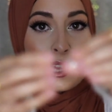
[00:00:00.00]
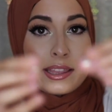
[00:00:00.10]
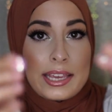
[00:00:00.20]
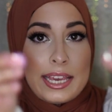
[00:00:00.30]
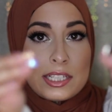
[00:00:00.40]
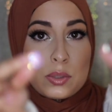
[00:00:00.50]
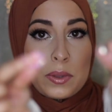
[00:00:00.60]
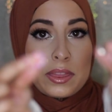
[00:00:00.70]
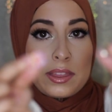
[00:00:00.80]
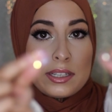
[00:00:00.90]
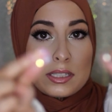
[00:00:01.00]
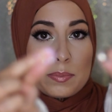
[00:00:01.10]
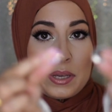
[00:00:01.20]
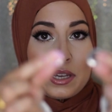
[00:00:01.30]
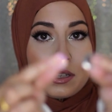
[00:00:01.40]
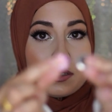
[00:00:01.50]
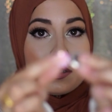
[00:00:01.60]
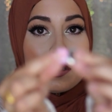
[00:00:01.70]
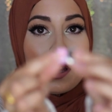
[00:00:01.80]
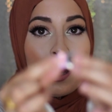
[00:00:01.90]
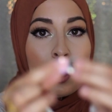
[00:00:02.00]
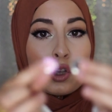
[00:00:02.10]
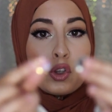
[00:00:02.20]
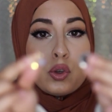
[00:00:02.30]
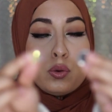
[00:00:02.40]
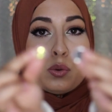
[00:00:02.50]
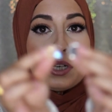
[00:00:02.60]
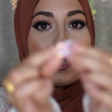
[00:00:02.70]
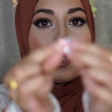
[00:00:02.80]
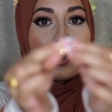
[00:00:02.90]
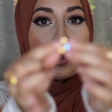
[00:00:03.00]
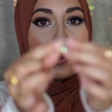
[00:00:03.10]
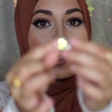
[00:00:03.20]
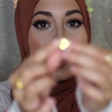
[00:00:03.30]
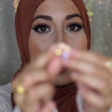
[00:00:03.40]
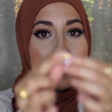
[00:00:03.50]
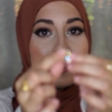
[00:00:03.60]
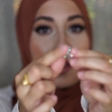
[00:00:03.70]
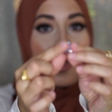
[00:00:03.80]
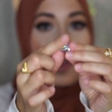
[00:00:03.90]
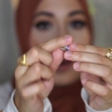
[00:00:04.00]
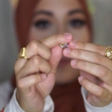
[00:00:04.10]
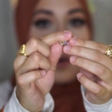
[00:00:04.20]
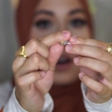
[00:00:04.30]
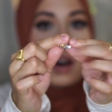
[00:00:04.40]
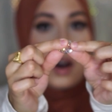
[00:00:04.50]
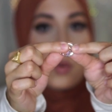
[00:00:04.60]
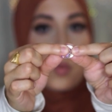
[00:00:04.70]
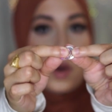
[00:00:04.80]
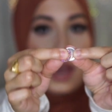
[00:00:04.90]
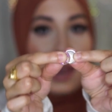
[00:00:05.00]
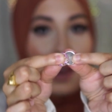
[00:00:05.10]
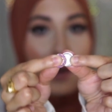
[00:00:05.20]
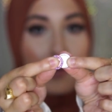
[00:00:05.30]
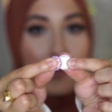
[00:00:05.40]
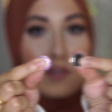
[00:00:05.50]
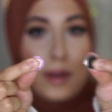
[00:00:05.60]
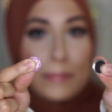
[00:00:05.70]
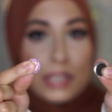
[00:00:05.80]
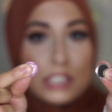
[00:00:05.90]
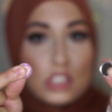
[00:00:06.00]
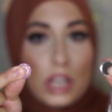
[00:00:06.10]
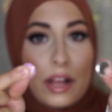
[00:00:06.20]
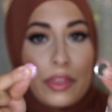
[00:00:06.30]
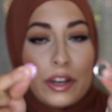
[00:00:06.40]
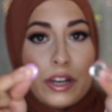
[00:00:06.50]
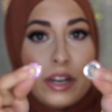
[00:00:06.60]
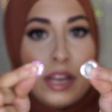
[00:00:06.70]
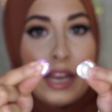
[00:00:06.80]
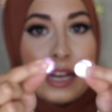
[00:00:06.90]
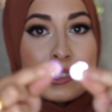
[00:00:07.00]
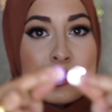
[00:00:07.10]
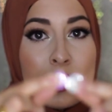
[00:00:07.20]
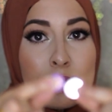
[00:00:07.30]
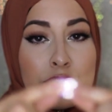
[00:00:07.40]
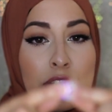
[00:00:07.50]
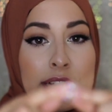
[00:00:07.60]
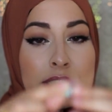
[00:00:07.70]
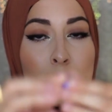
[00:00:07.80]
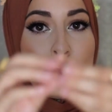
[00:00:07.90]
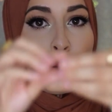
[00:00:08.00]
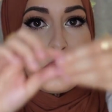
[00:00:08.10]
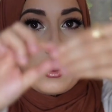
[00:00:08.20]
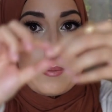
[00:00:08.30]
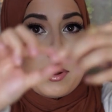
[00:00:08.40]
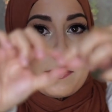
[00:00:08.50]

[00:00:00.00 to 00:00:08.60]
not the case with these pins. You need to slide them away from each other instead of trying to pull them